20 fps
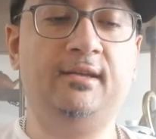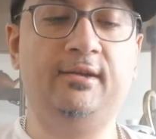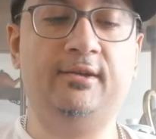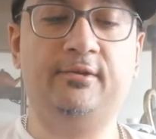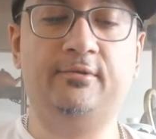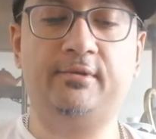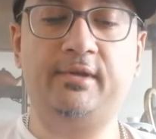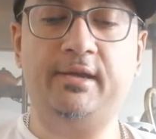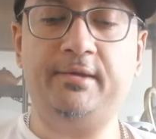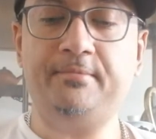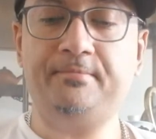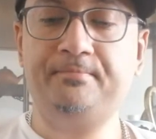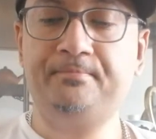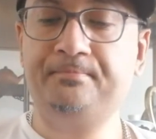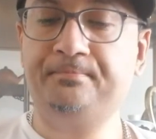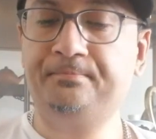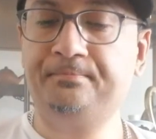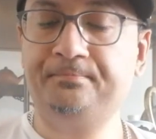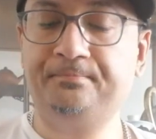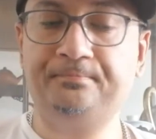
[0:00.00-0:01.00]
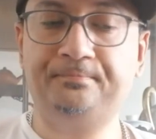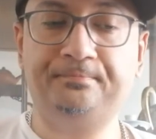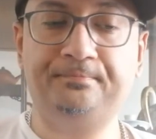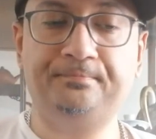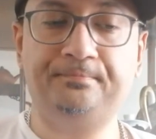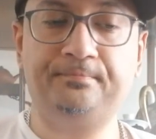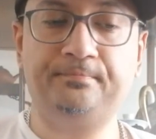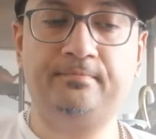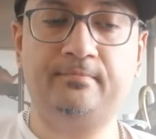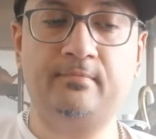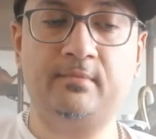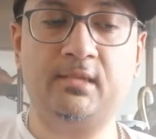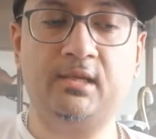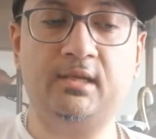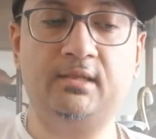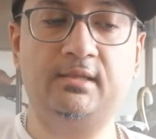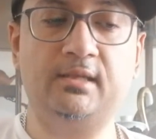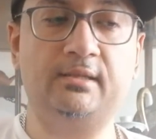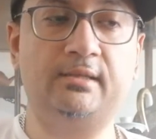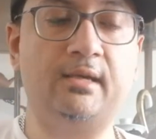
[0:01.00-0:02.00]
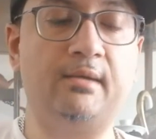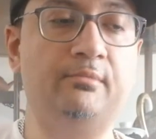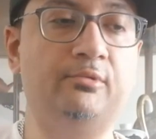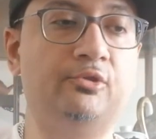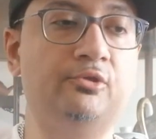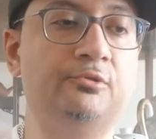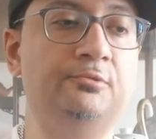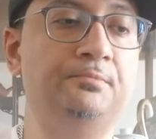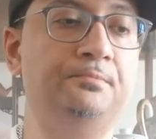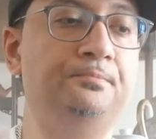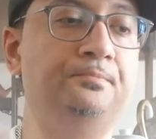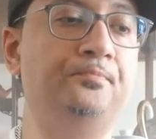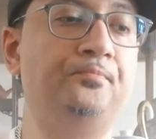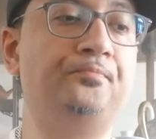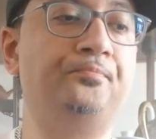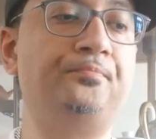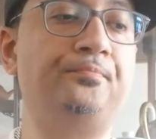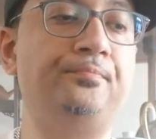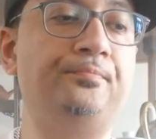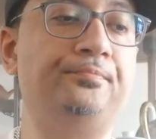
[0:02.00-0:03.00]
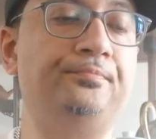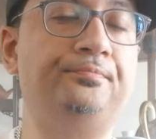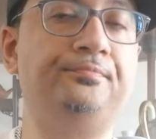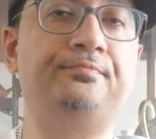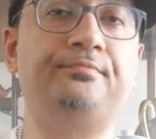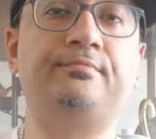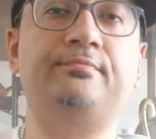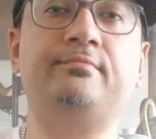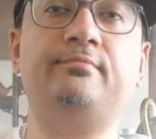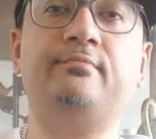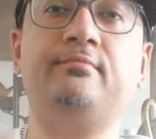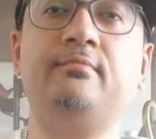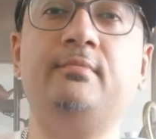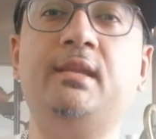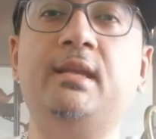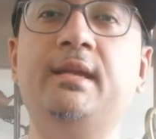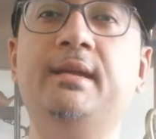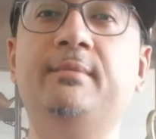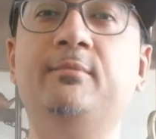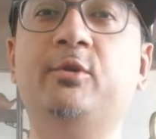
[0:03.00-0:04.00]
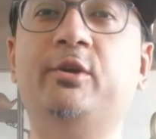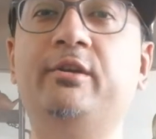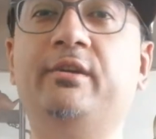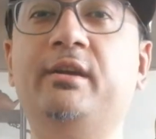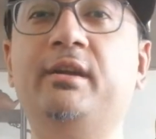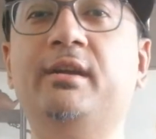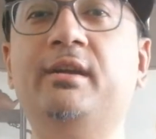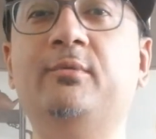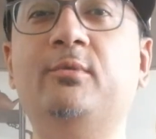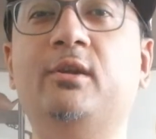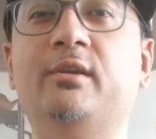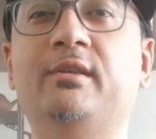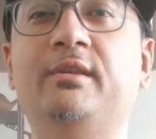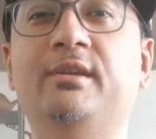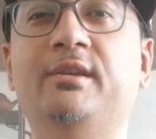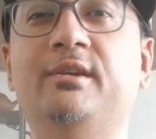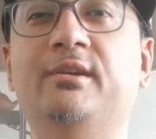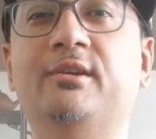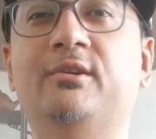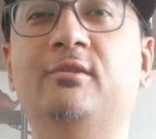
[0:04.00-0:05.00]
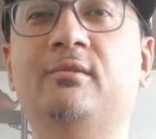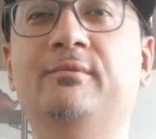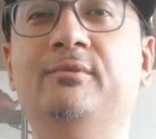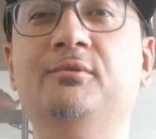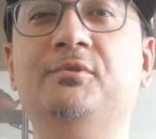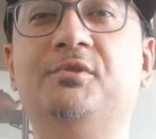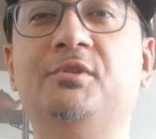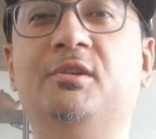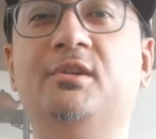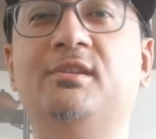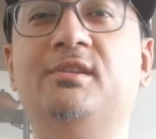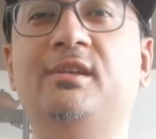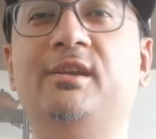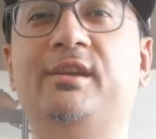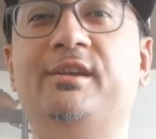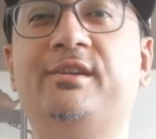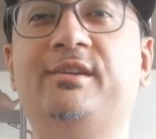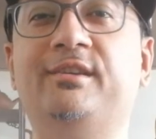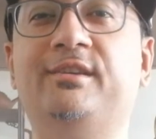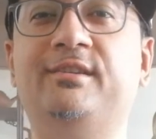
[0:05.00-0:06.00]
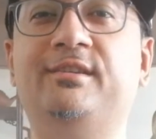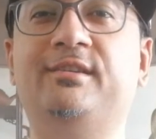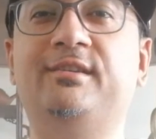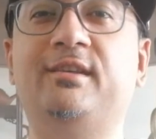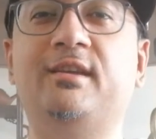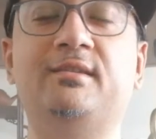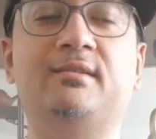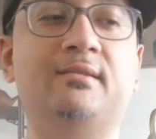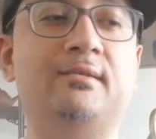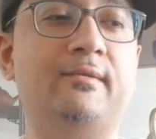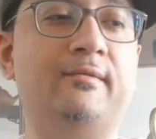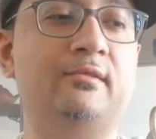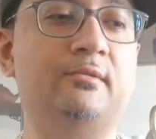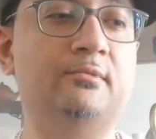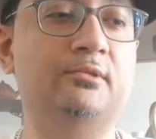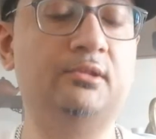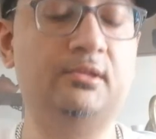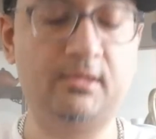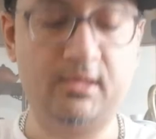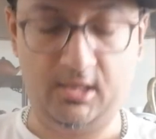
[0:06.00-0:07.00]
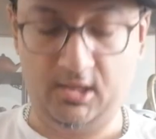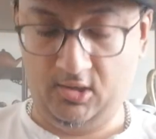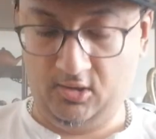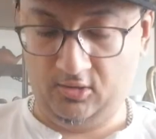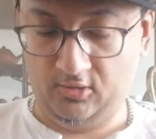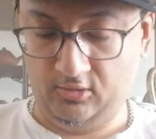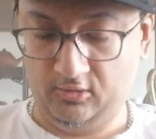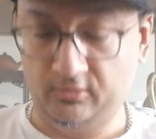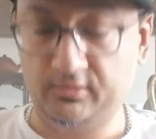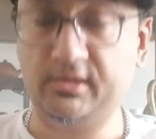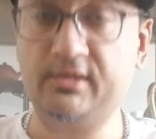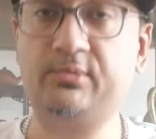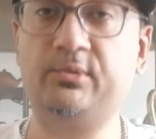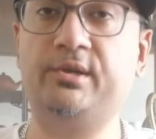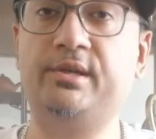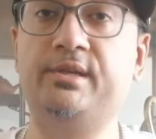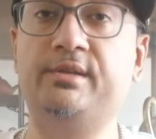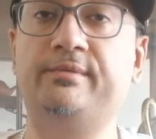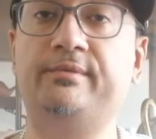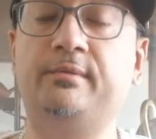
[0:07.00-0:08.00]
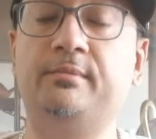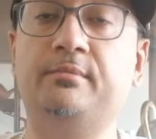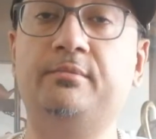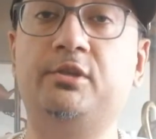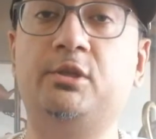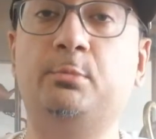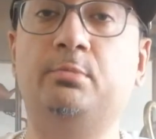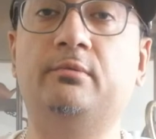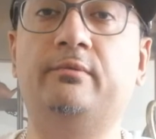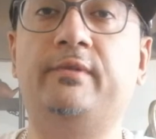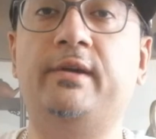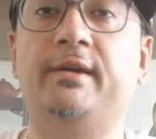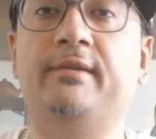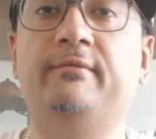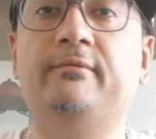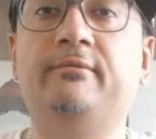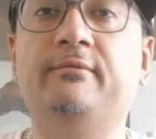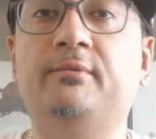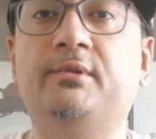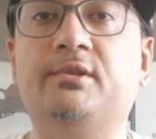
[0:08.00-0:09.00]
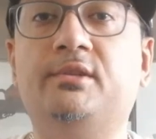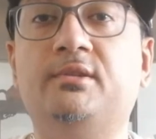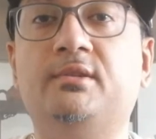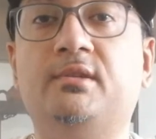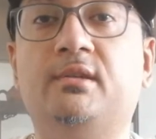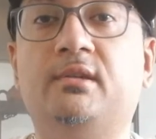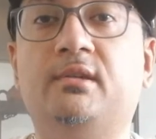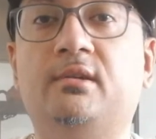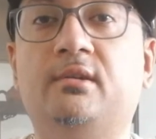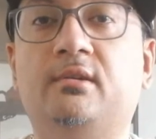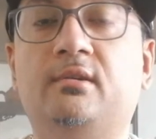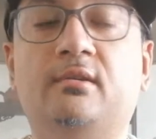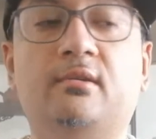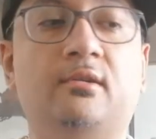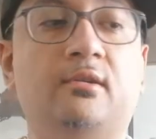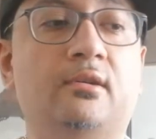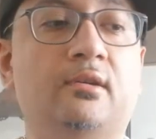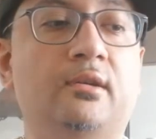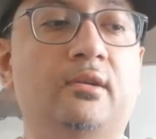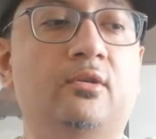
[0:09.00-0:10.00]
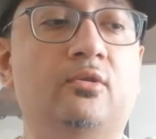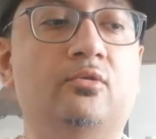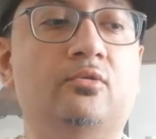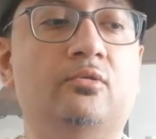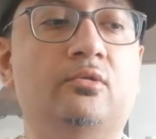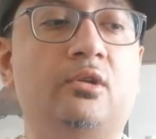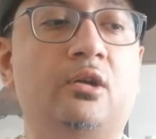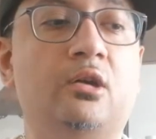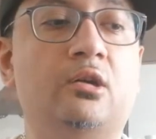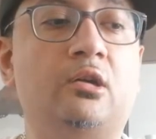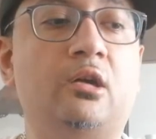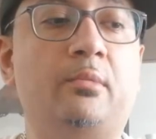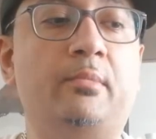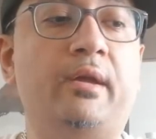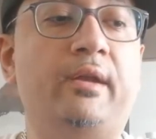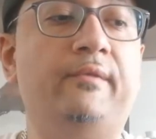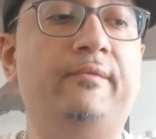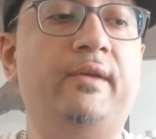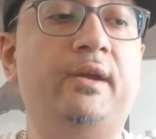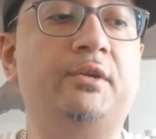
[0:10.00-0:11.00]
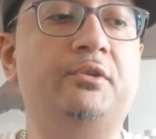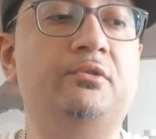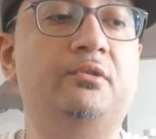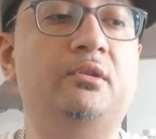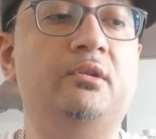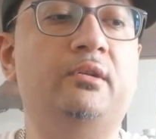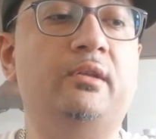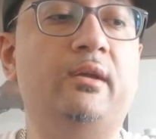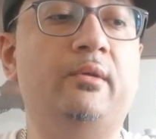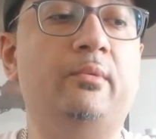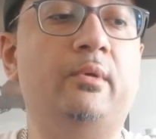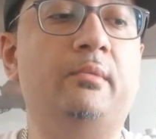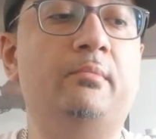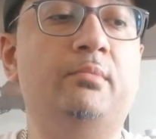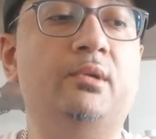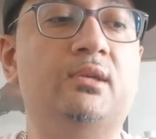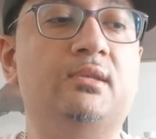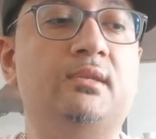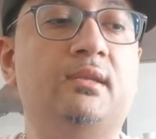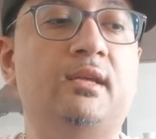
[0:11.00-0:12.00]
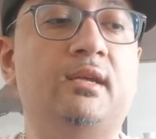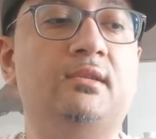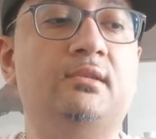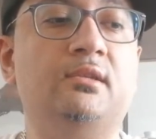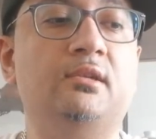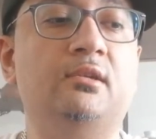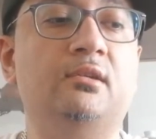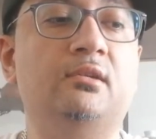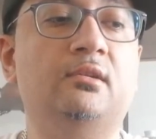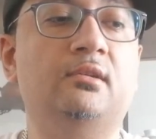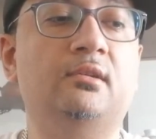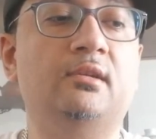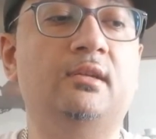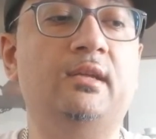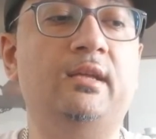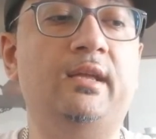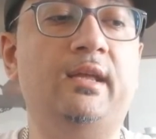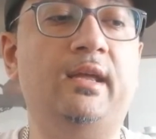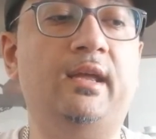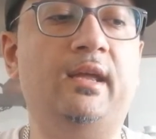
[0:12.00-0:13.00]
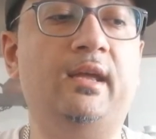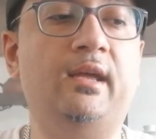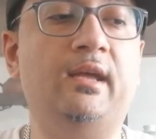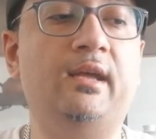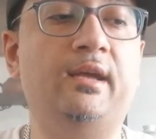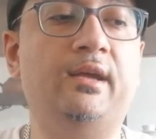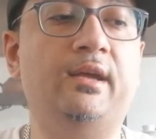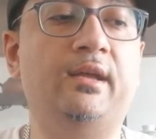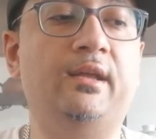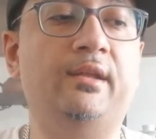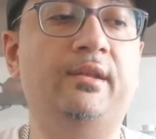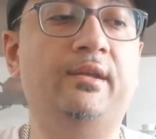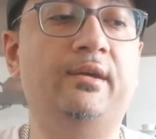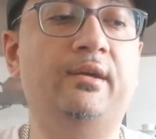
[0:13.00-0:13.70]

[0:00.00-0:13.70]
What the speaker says: Okay, let's let that brew. And I'm wearing one of the Kung Fu shirts today, nice and comfortable. Although this one is from 555, which is an old Hong Kong manufacturer that went bust last year, and